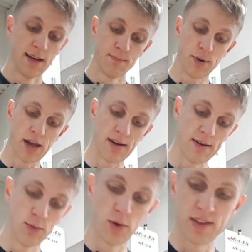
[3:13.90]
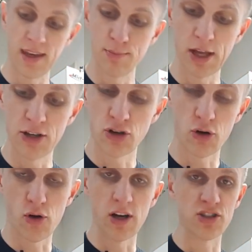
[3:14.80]
but with the Blade Show
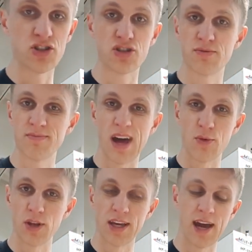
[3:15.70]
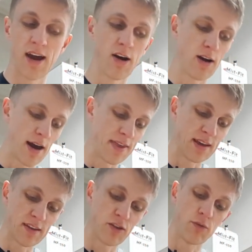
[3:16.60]
Crunch, I don't really care. I
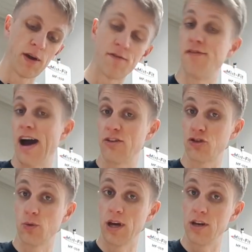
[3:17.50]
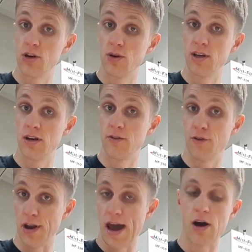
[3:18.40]
think this will be a faster way to do it
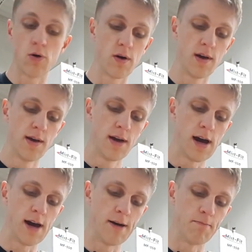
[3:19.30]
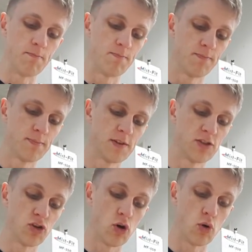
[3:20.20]
for now. Um,
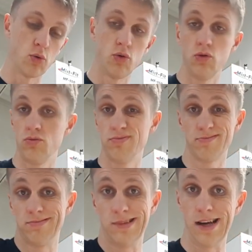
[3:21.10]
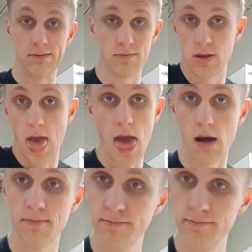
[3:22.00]
so, uh, yeah.